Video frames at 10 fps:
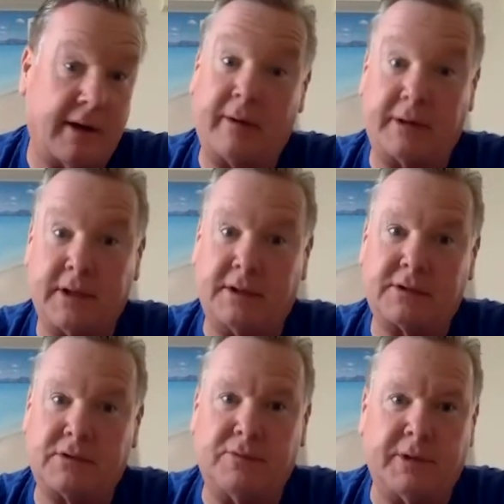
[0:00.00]
it
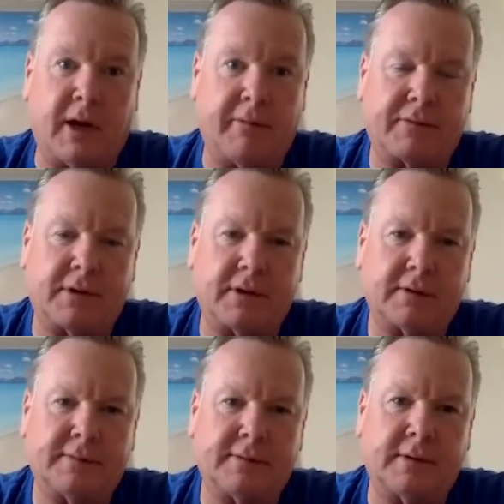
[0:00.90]
screwed me up for
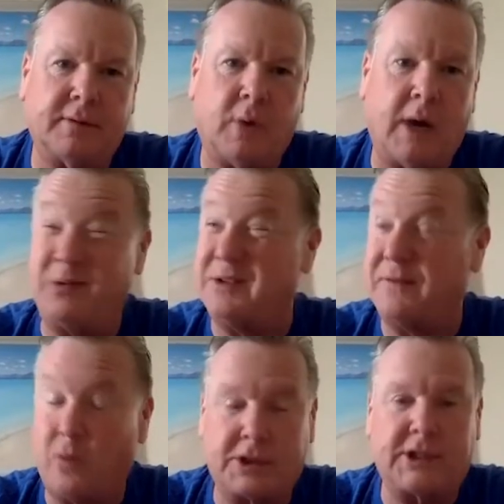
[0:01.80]
a while. That was
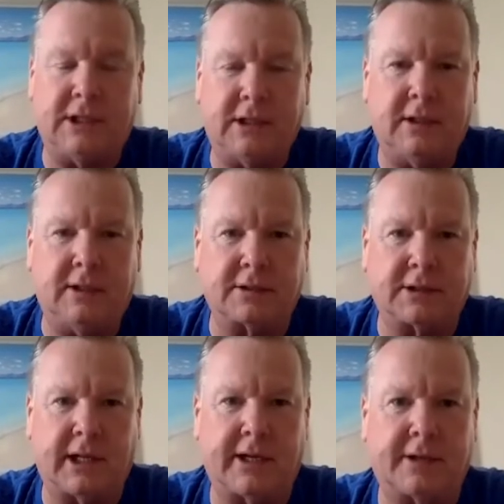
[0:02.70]
14 years
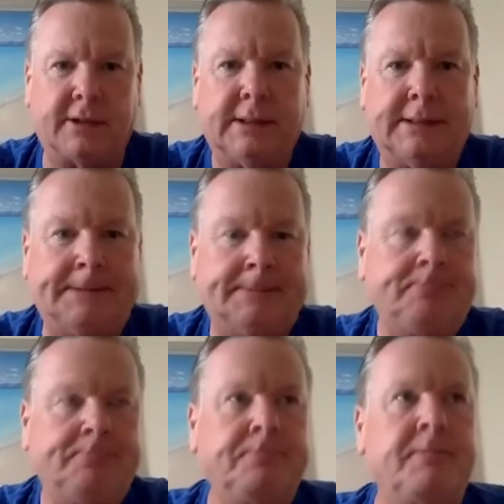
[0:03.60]
later.
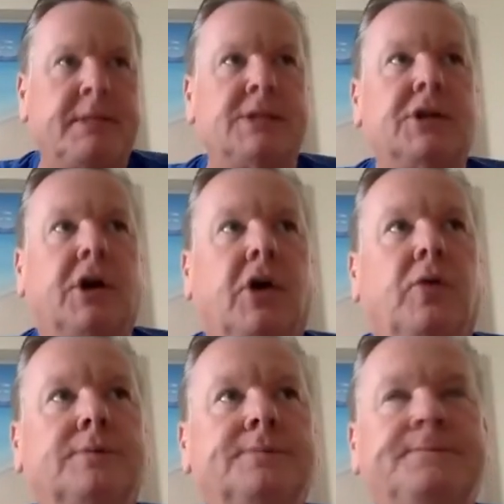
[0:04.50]

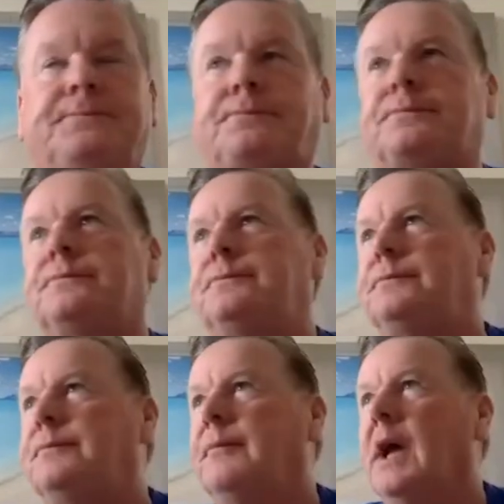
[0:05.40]
So
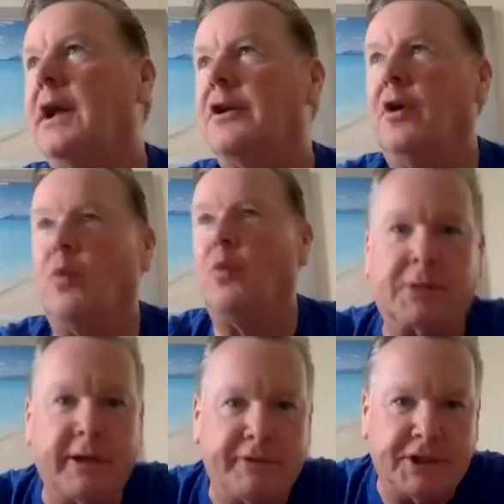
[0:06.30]
I don't know what I'm
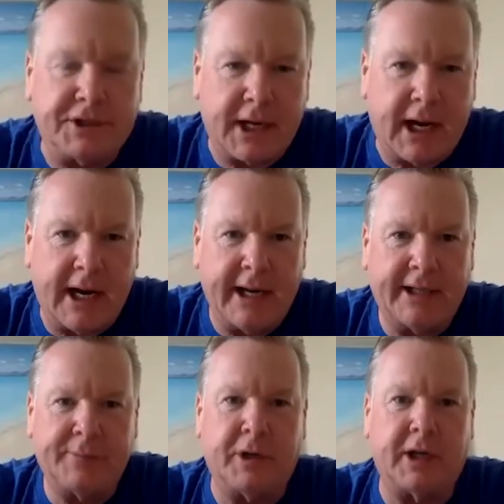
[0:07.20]
giving you
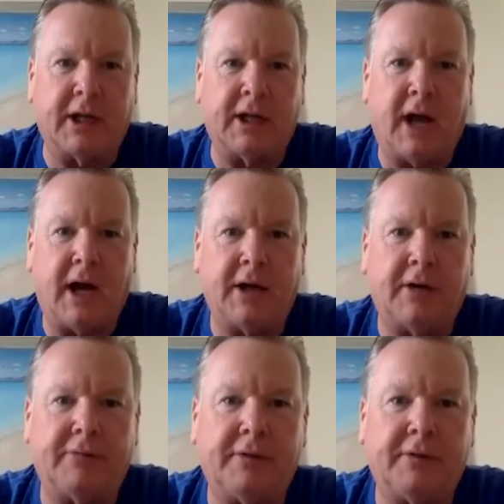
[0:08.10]
today, but a lot of